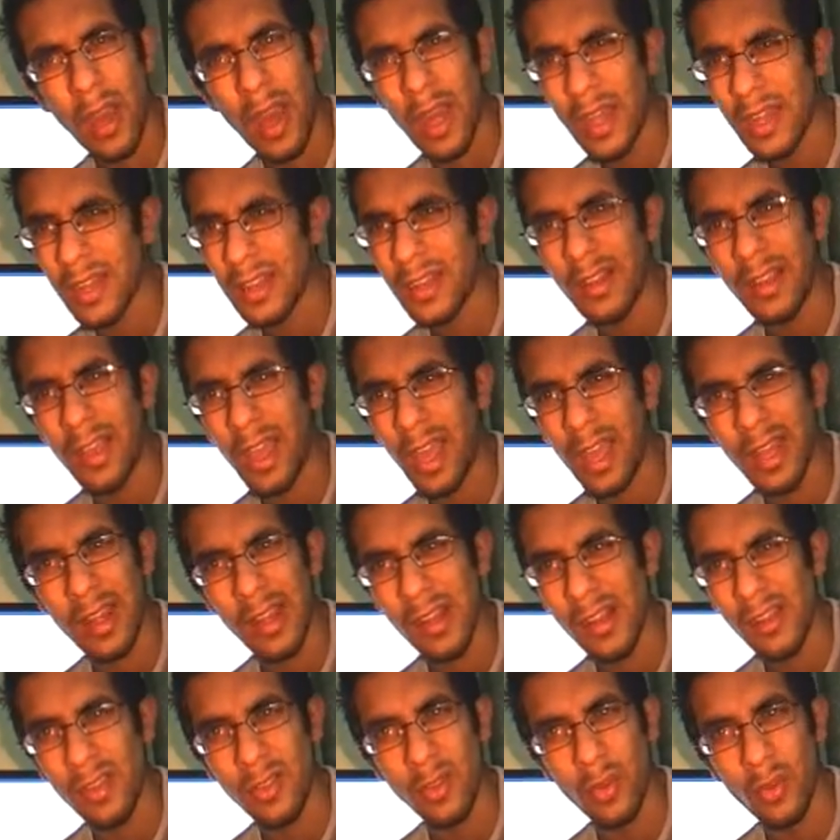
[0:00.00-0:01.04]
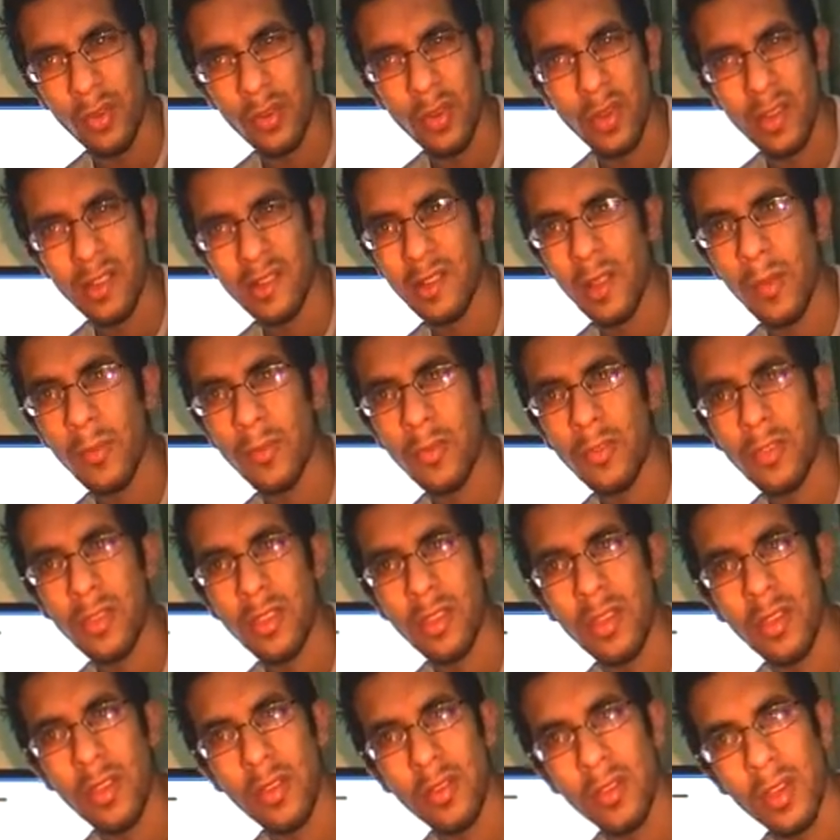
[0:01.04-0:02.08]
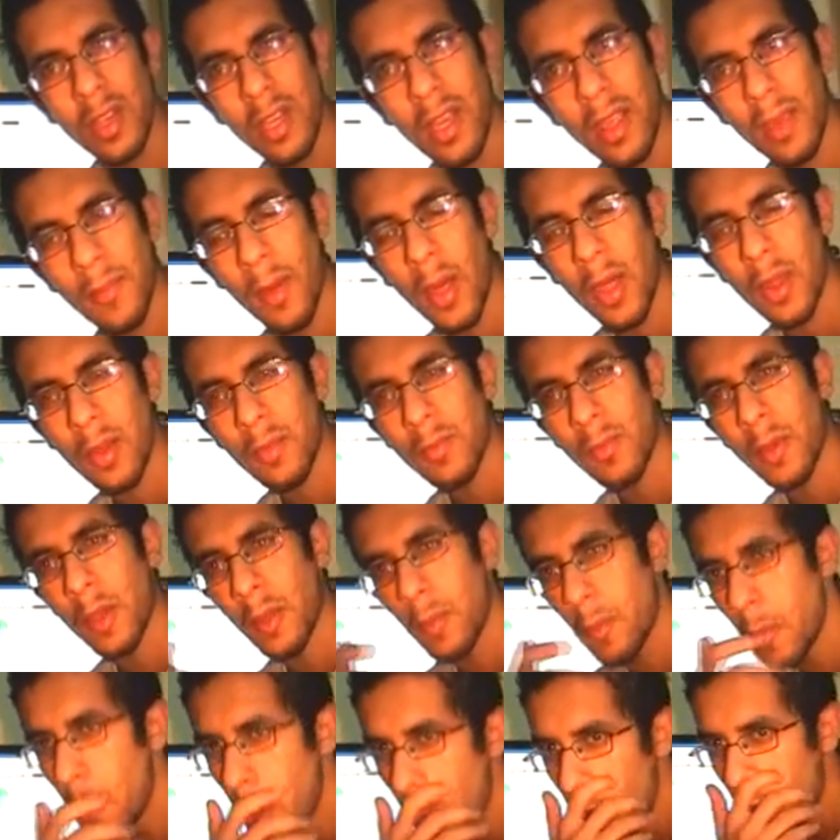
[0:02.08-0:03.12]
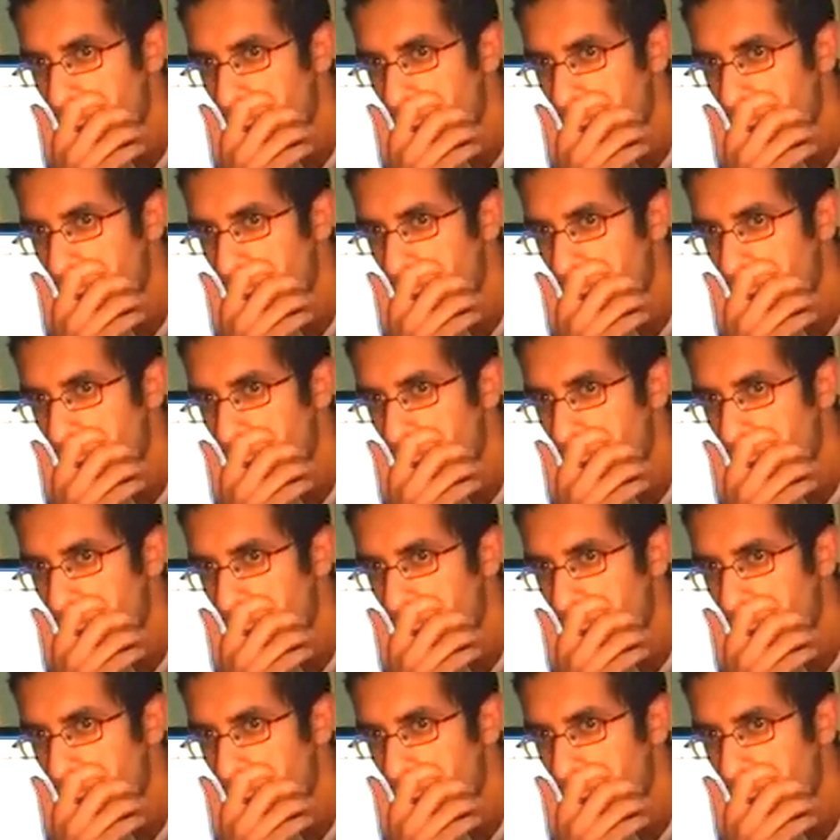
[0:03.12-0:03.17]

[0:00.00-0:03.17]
I really don't know. I stopped reading about it, but